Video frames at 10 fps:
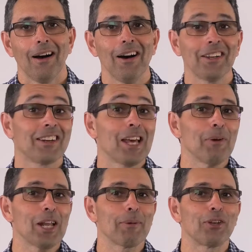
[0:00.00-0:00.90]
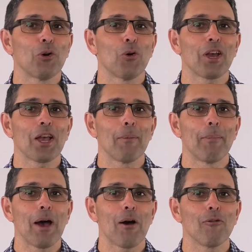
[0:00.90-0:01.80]
Hi, today we're going to be talking
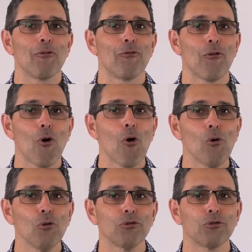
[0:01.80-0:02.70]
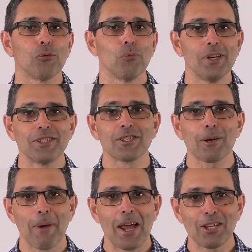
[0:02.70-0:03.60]
about falls
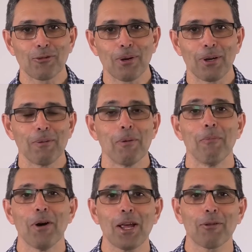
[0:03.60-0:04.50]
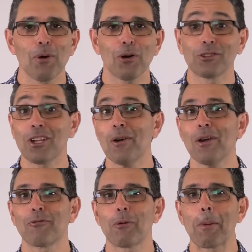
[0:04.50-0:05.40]
risk management. My name is Michael Terry,
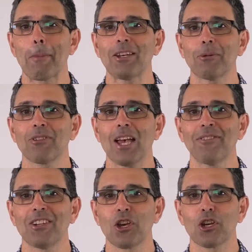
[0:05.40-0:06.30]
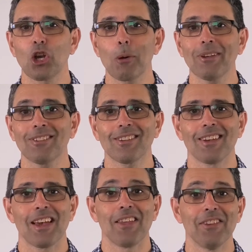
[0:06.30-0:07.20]
I'm from Momentum Safety and Ergonomics,
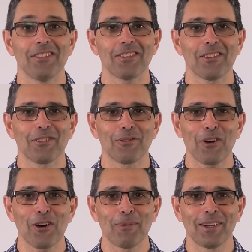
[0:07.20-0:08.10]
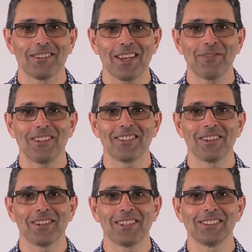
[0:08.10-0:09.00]
and this is the 5-Minute Safety Series.